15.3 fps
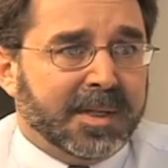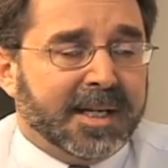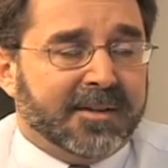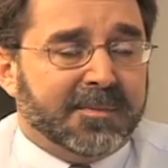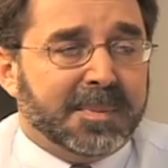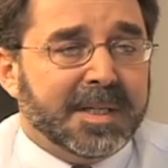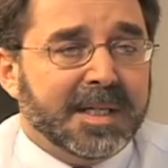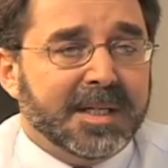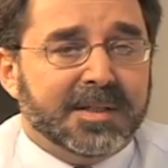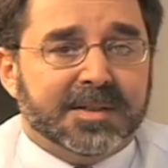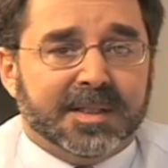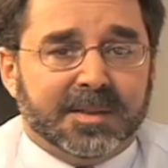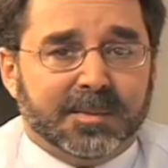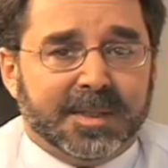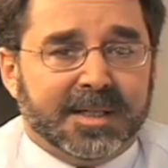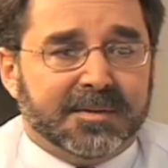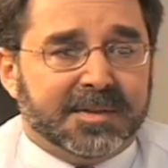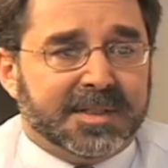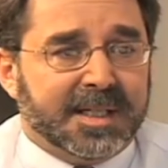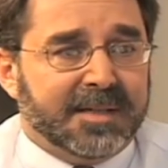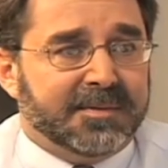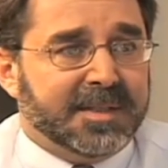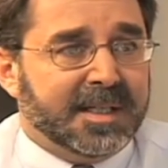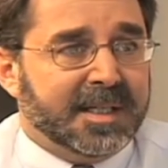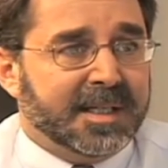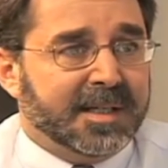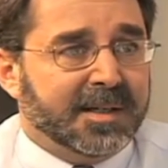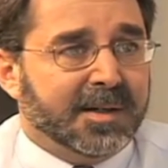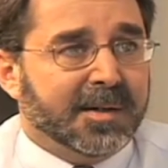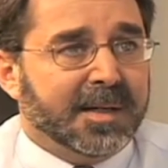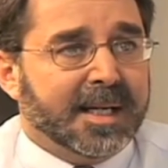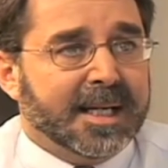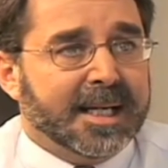We have peace and we have safety here.